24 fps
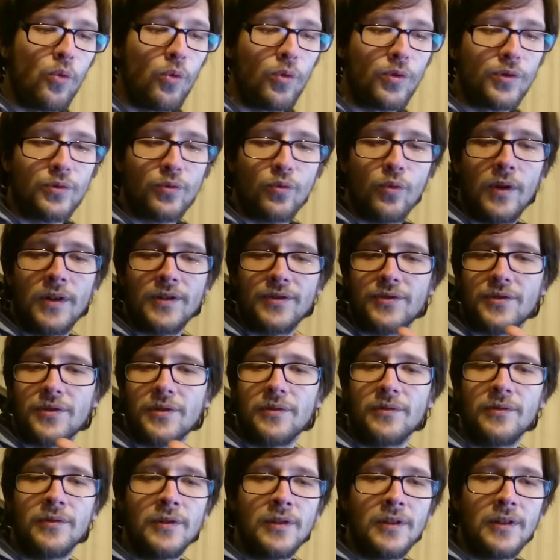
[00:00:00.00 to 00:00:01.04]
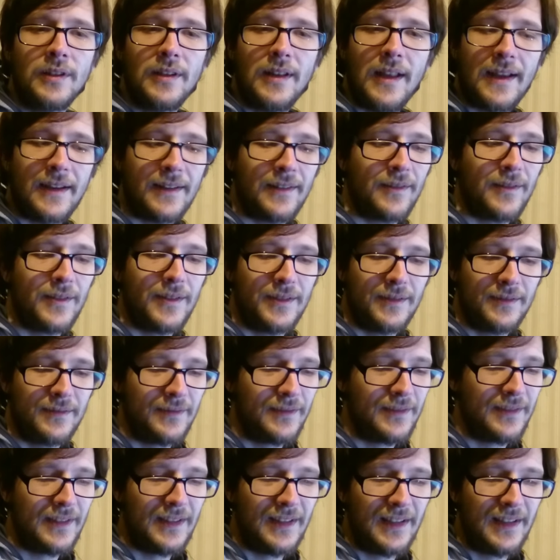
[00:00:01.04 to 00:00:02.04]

who would want to like